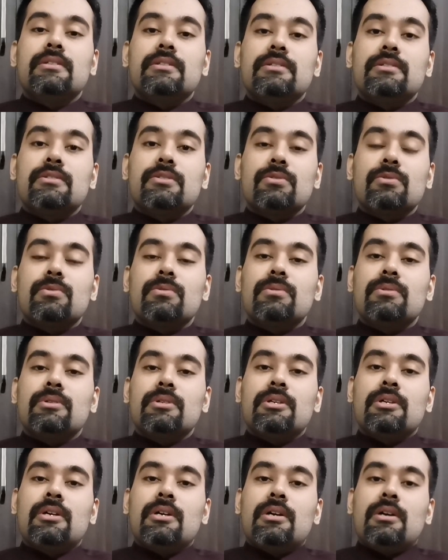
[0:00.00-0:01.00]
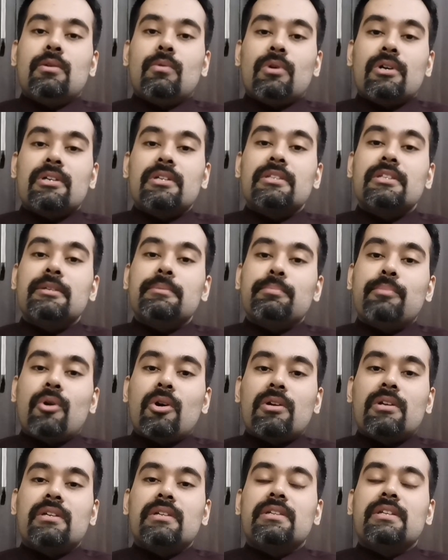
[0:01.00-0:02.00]
So, what are the
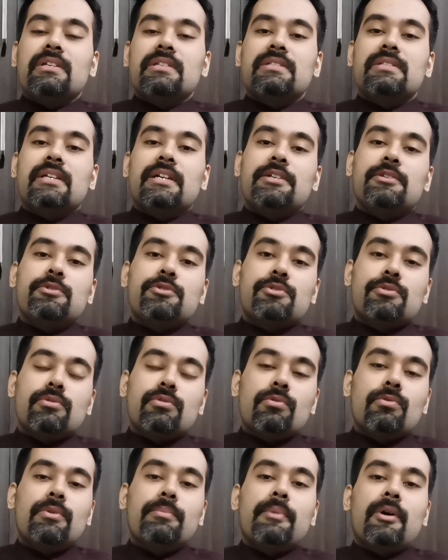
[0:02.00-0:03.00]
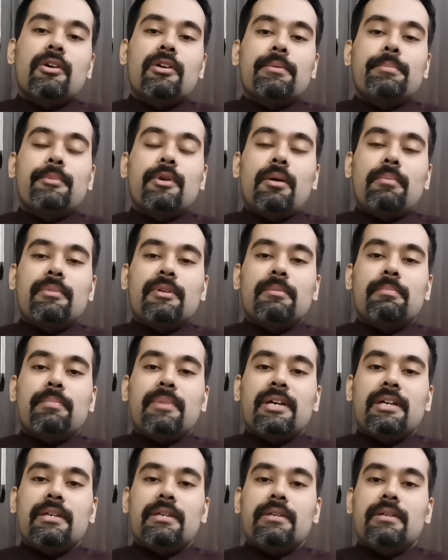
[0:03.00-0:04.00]
important things that you should know about abdominal
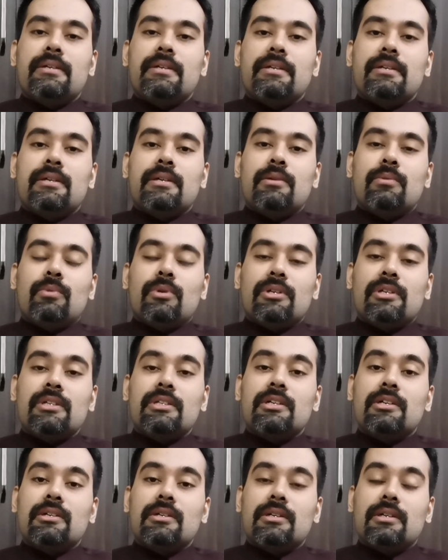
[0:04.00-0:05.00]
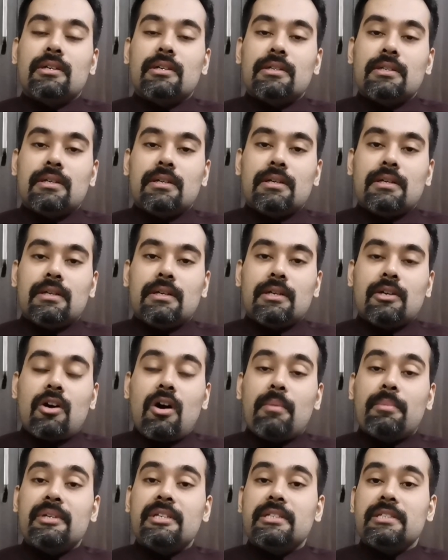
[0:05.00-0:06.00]
pain? What are the
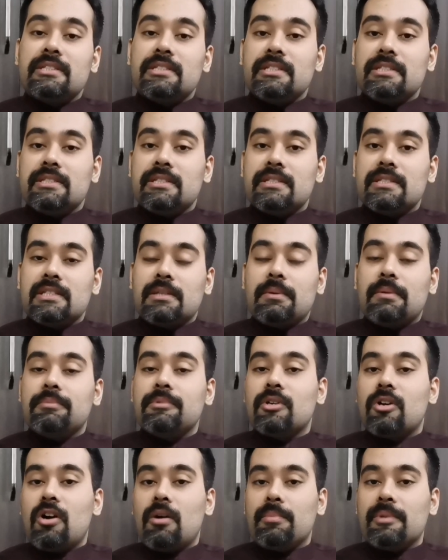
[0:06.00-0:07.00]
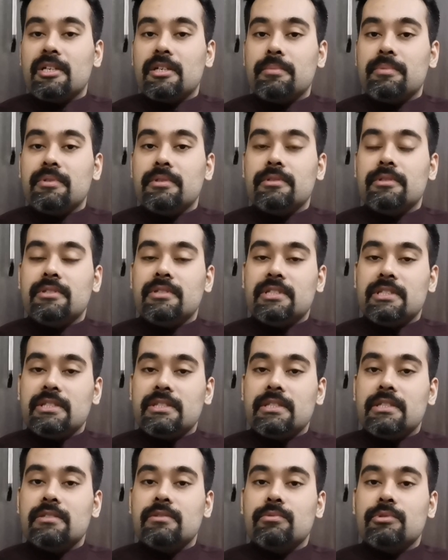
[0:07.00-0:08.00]
common diseases, some of the common
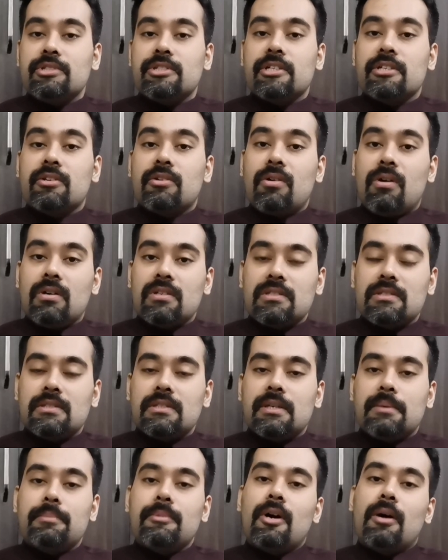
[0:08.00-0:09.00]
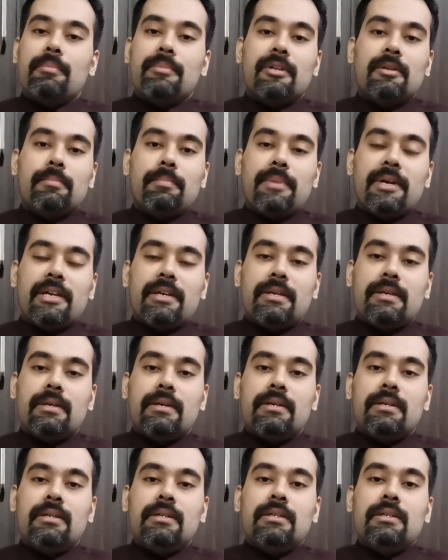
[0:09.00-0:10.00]
diseases which can cause abdominal pain?
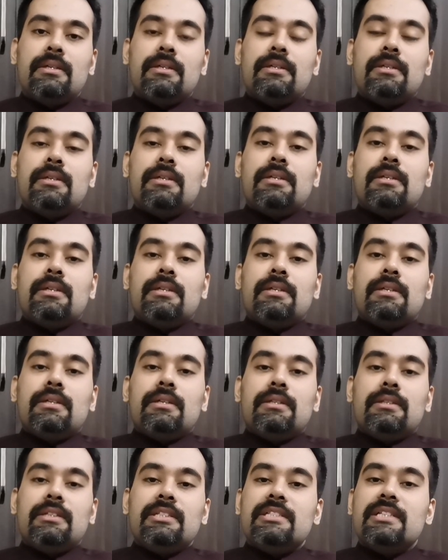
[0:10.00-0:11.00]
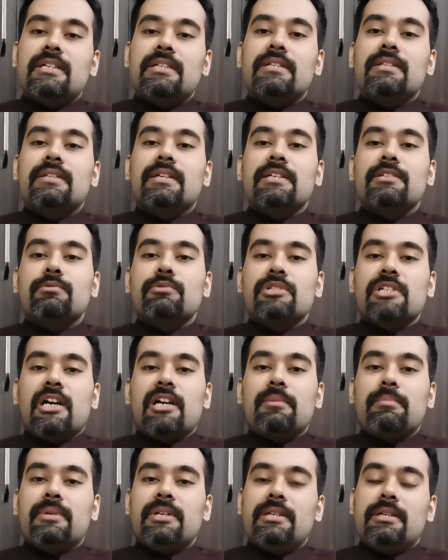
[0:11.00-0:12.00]
These are the things which
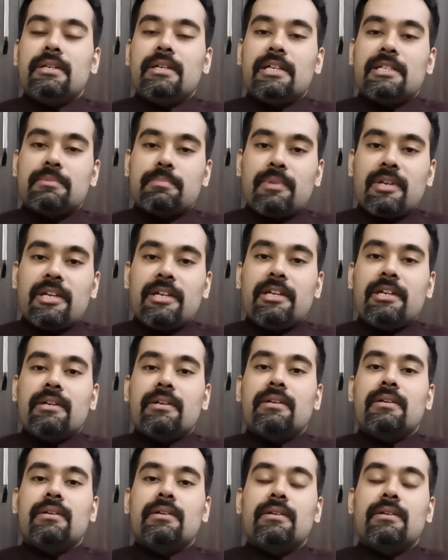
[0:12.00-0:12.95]
I'll be explaining.